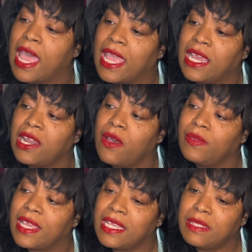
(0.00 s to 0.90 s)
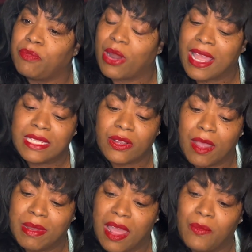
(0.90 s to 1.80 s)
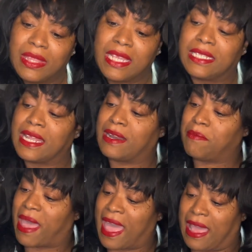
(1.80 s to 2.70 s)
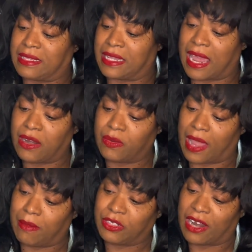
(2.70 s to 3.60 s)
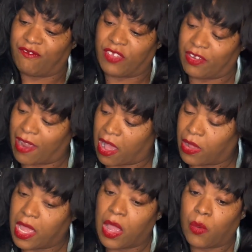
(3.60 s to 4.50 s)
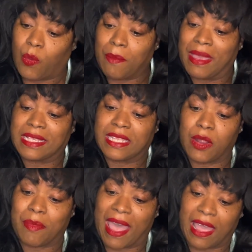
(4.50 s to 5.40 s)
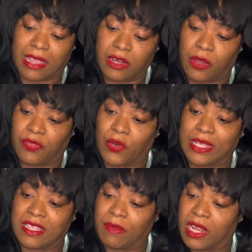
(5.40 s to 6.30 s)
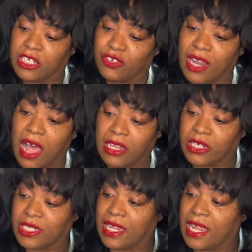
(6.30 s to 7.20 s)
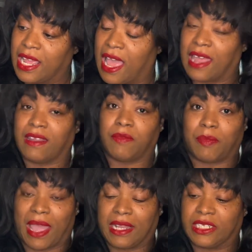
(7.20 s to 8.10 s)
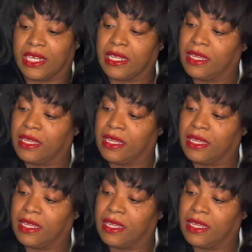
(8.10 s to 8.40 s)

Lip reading: you know, these brands are coming out with these denim bags, and I'm trying to figure out what makes their bag, you know, $3,700. I love the packaging.